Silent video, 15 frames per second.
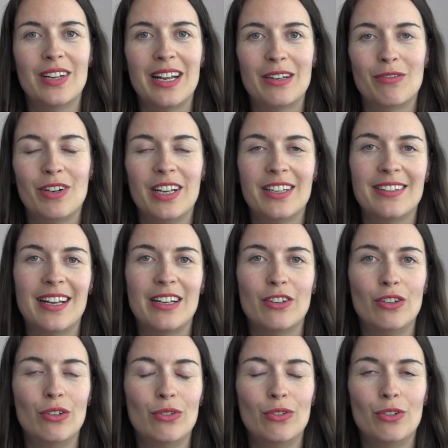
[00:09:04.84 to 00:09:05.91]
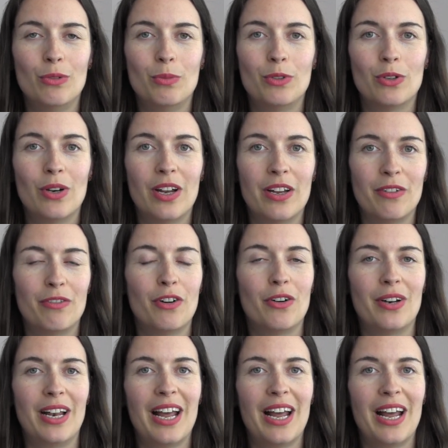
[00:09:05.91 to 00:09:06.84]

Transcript: Netflix and YouTube to learn foreign